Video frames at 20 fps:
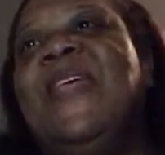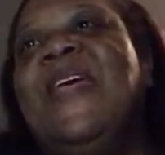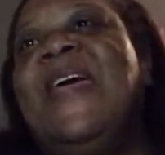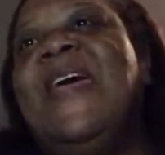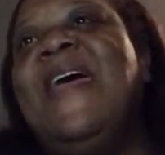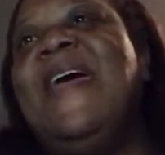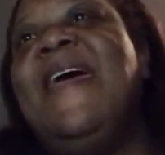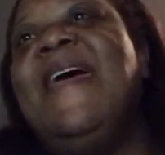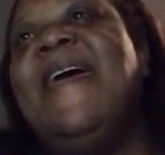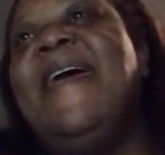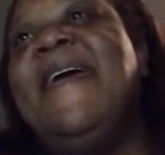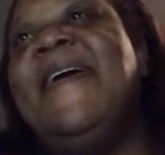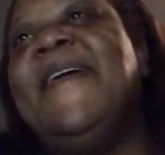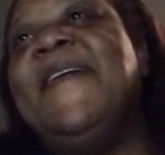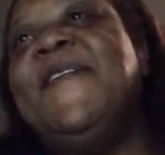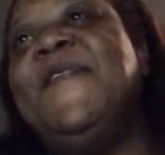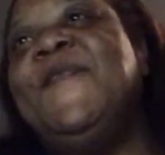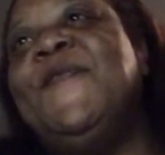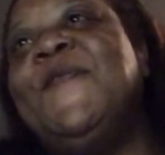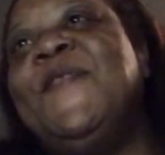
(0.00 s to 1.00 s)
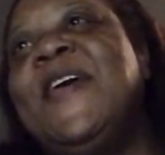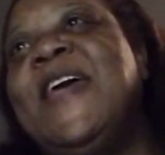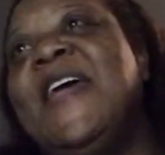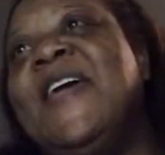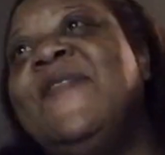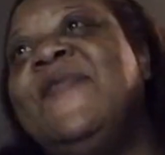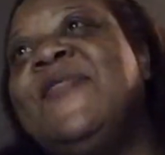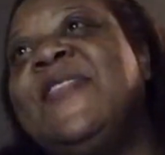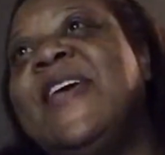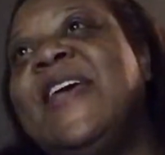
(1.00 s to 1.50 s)
Hey,
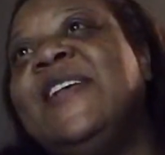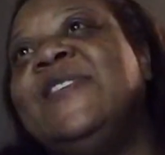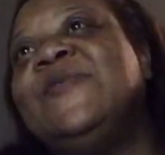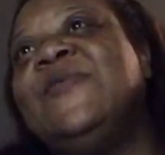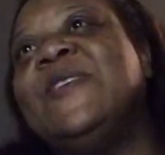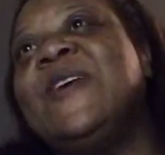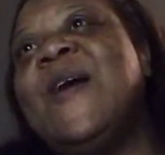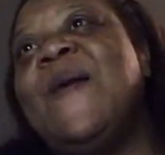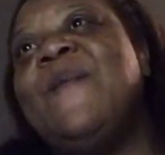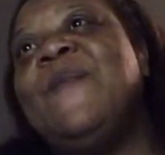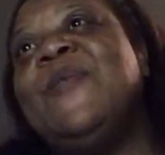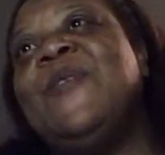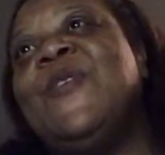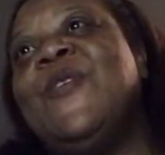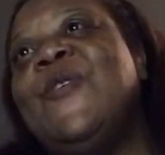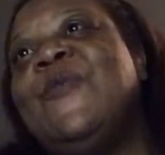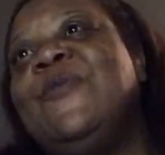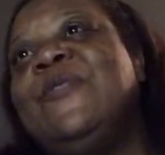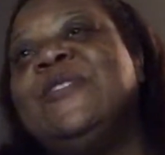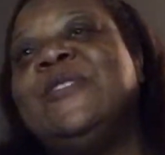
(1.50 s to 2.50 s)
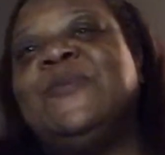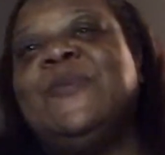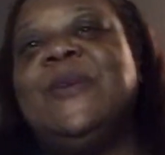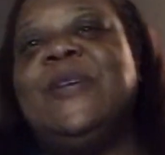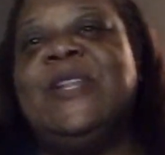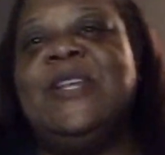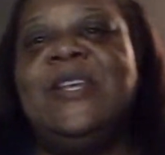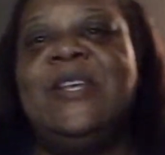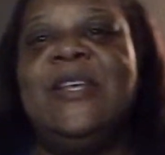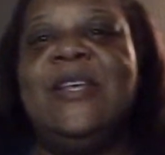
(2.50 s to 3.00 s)
Faith, thanks for coming over,
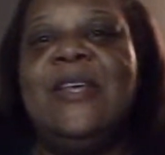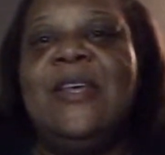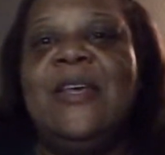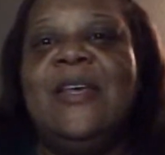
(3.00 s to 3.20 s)
sweetie.